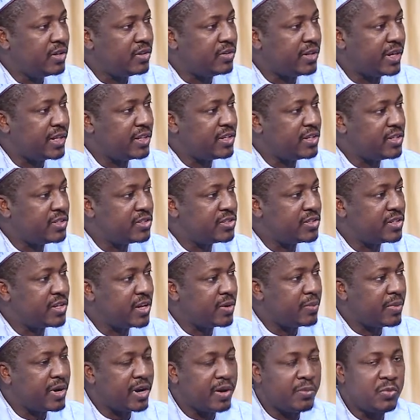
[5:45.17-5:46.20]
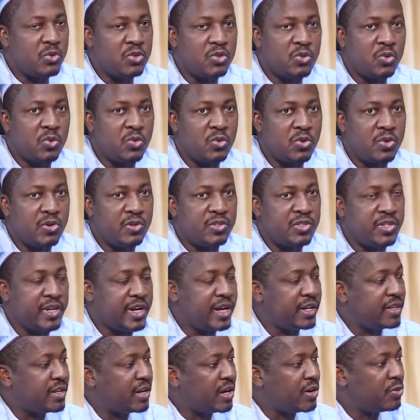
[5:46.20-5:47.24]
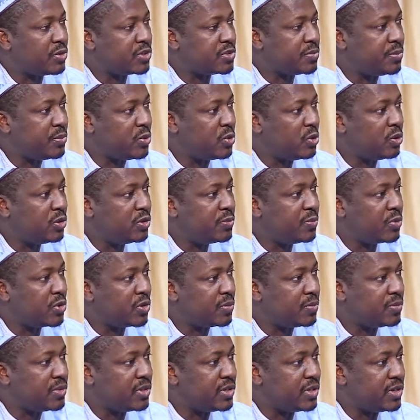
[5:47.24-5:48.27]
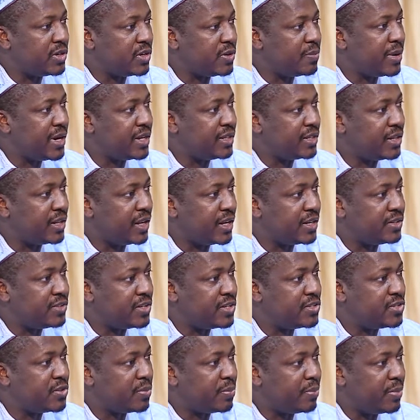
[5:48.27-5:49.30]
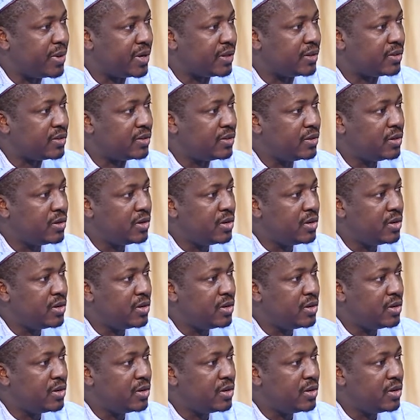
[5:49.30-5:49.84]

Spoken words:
that is Mahmoud Tukur Theater, was built from the revitalization fund.